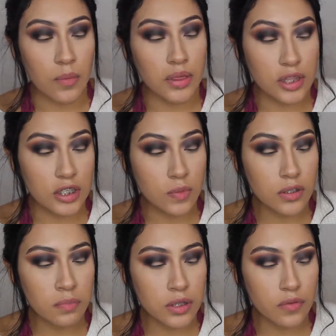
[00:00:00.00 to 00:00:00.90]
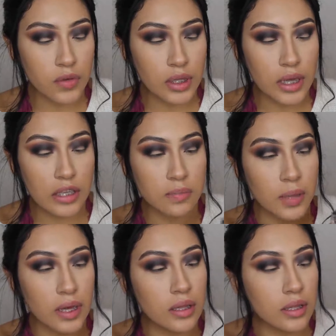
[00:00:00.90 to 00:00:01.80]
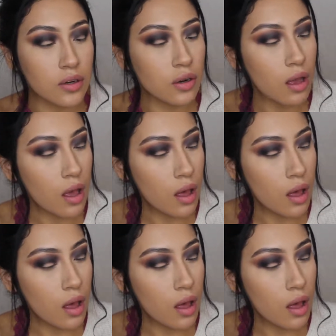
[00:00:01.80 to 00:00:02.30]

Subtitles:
But this one specifically has black glitter,